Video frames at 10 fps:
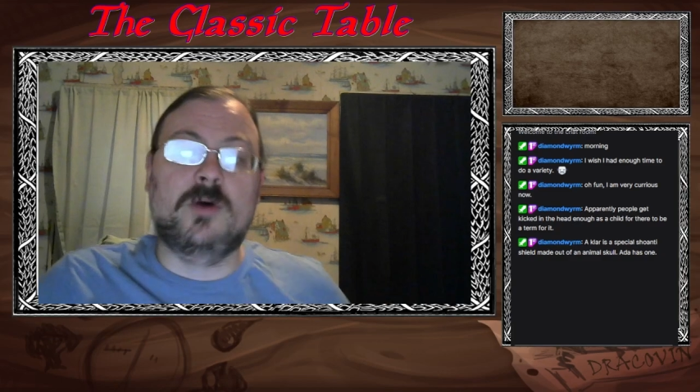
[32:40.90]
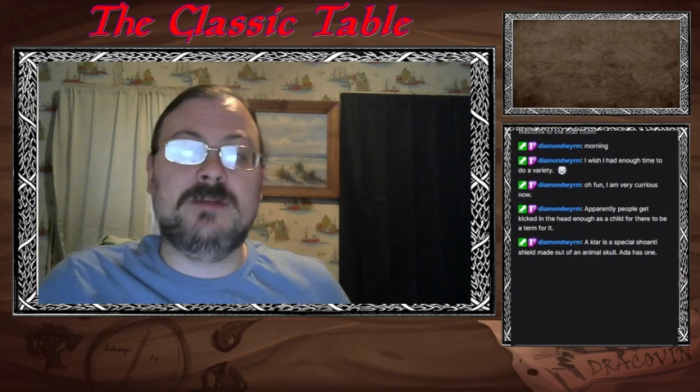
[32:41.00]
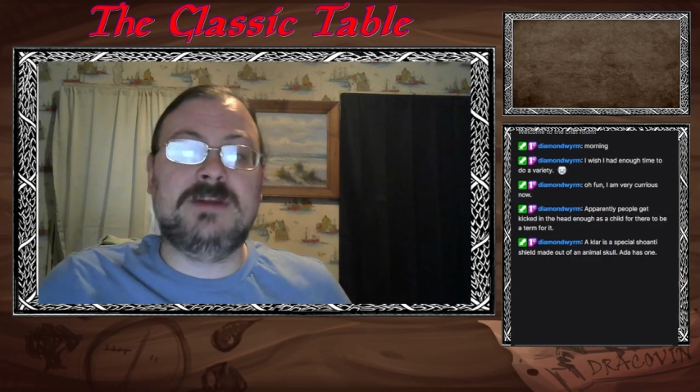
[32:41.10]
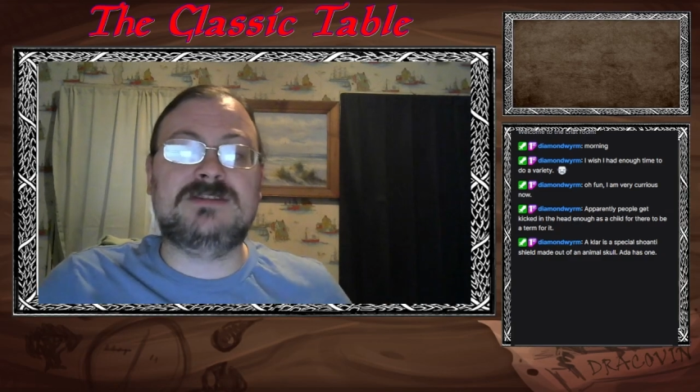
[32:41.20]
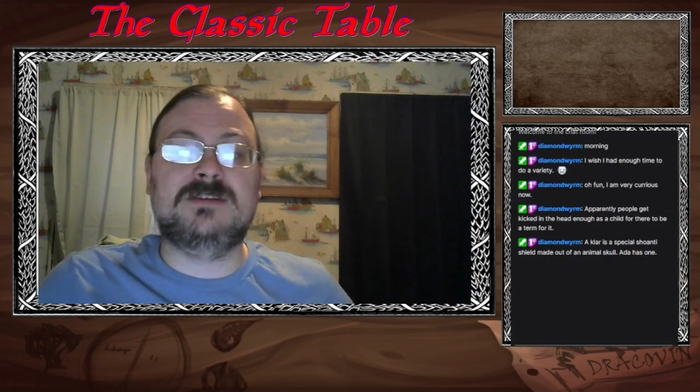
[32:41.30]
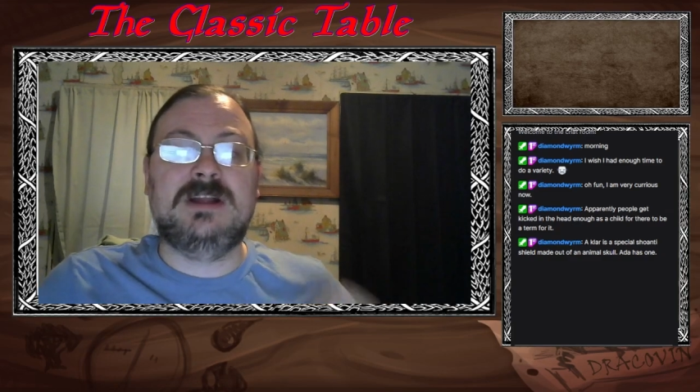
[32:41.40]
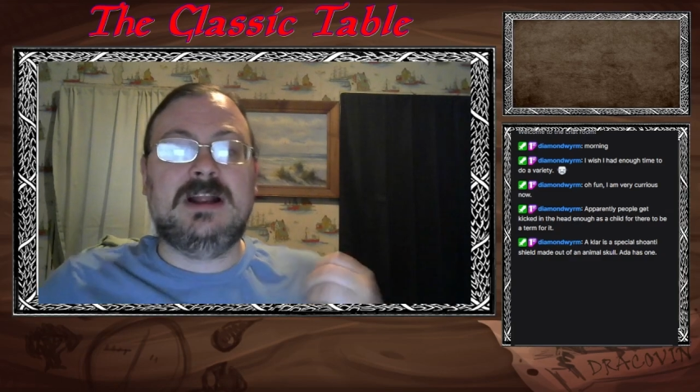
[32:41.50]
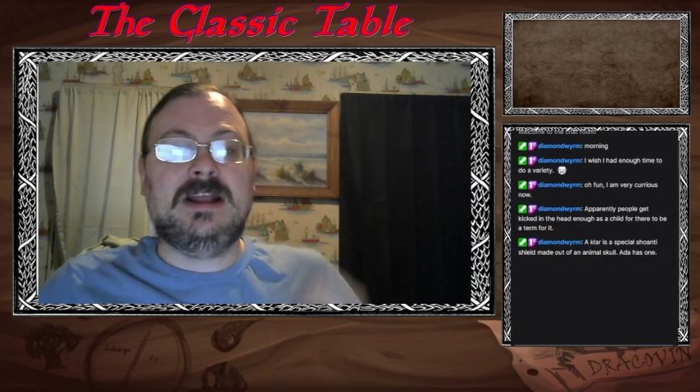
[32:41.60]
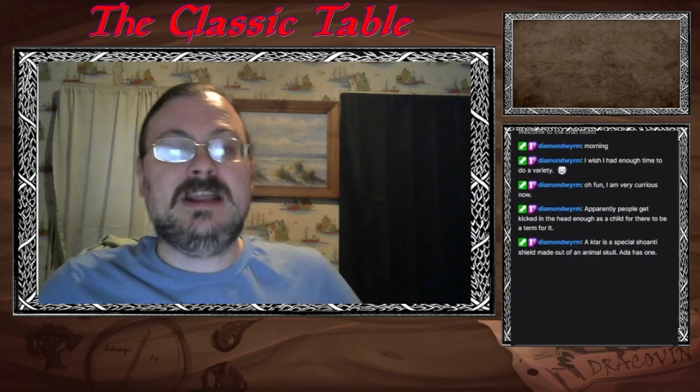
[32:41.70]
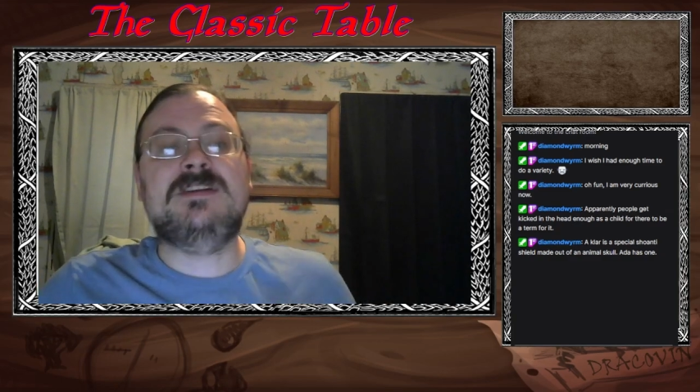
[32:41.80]
totemism,
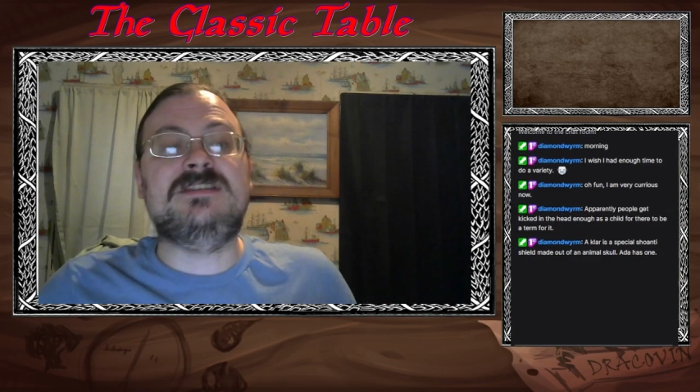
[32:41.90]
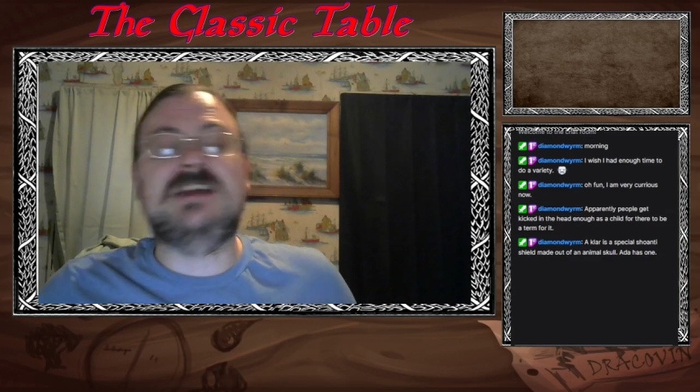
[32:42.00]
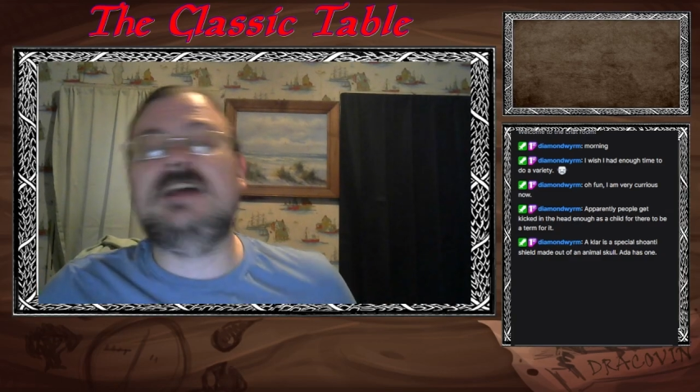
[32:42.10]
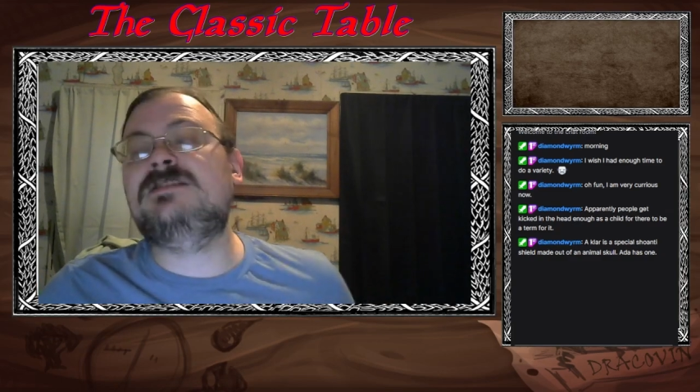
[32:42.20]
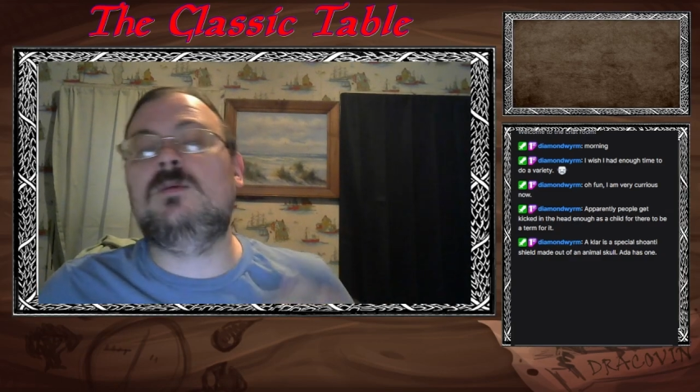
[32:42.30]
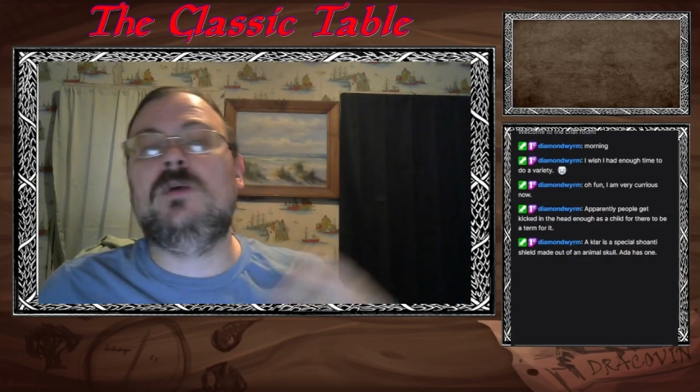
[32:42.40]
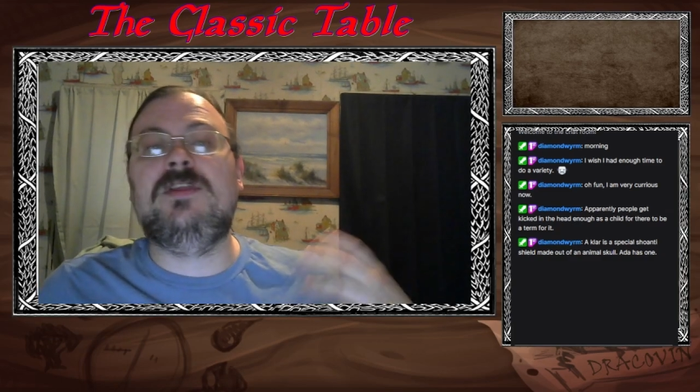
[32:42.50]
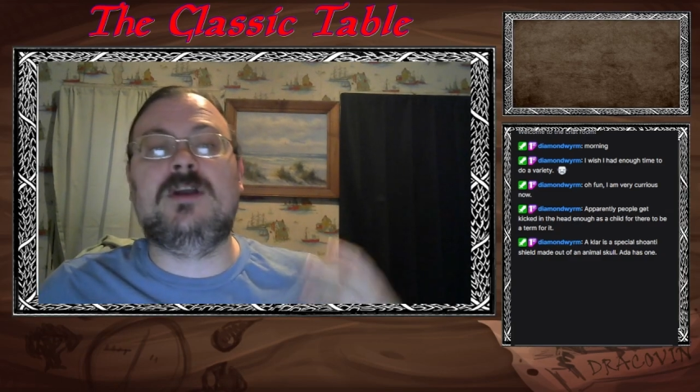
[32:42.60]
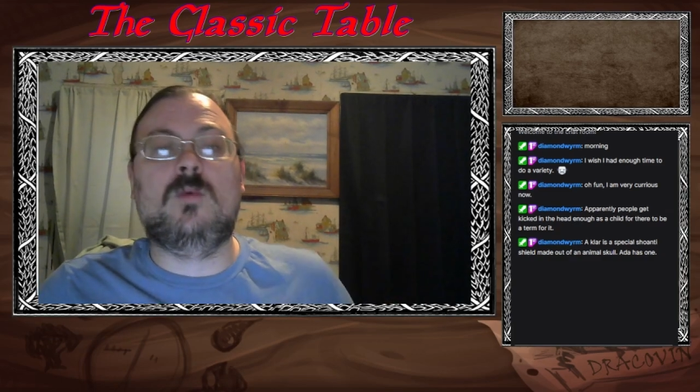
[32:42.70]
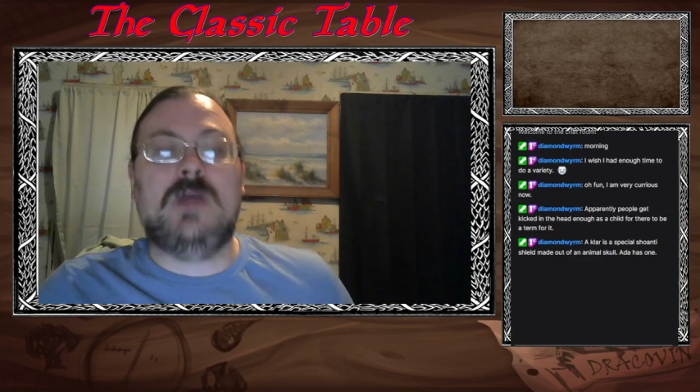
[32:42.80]
and even
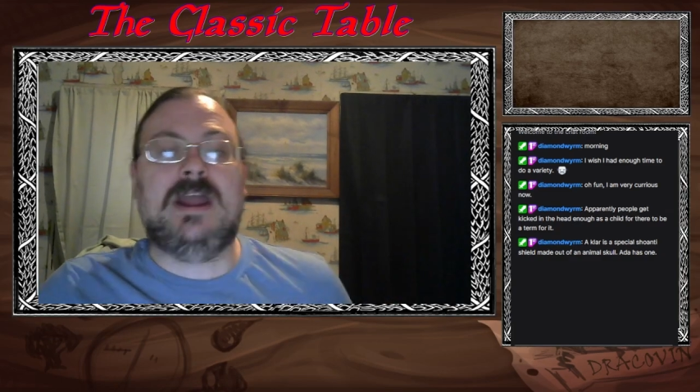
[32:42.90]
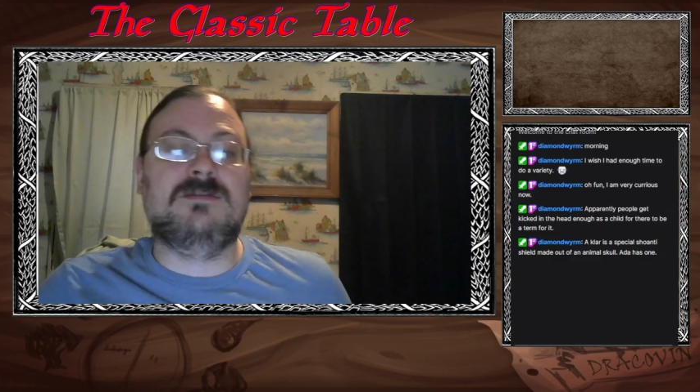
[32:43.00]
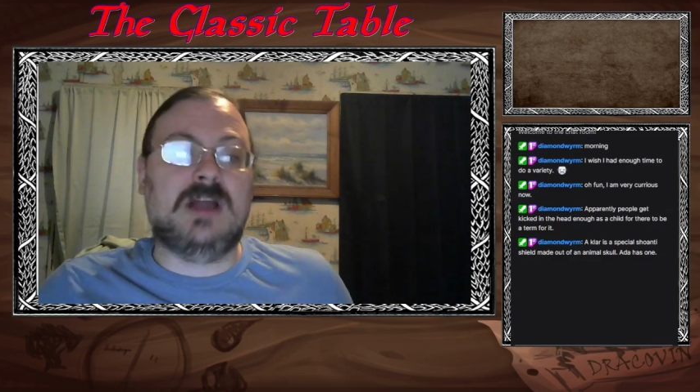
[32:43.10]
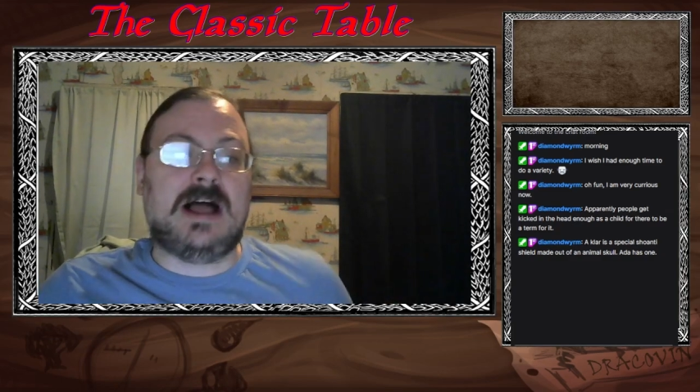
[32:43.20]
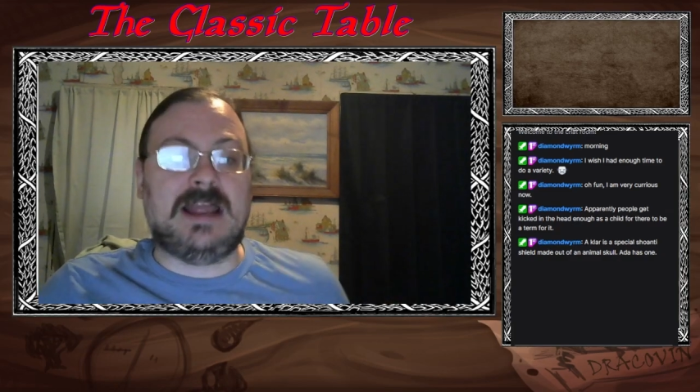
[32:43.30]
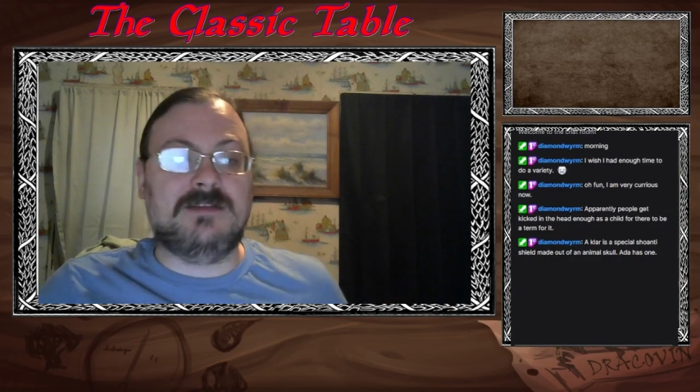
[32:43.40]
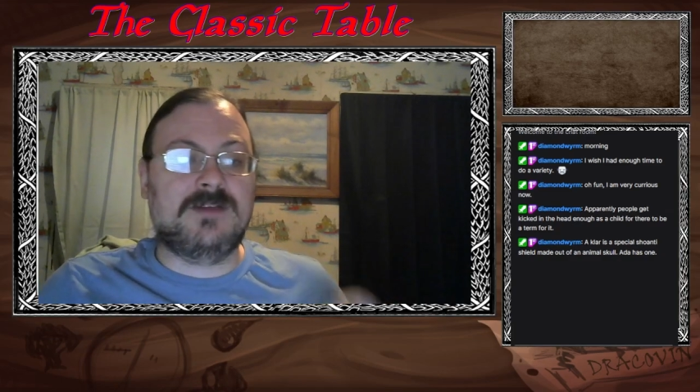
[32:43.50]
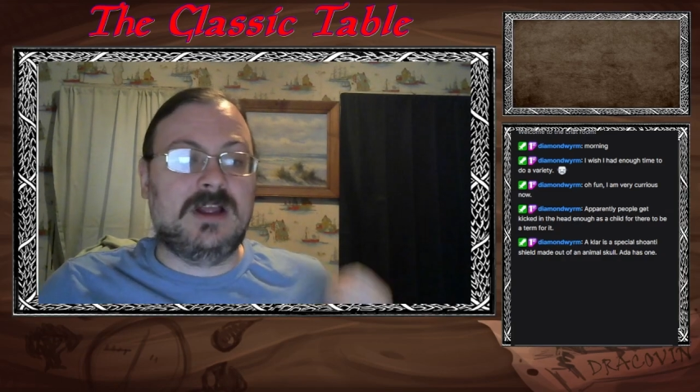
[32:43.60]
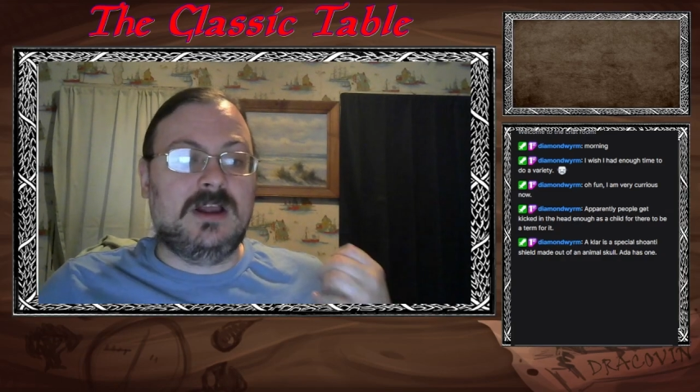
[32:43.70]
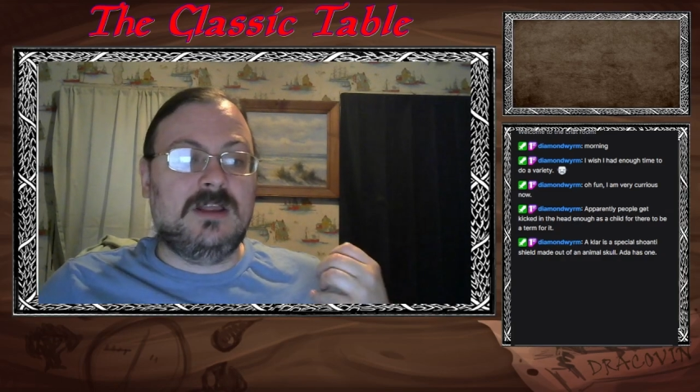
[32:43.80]
Desna with their way of
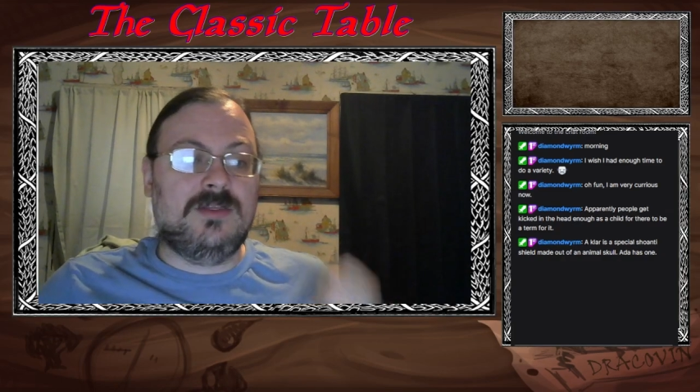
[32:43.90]
life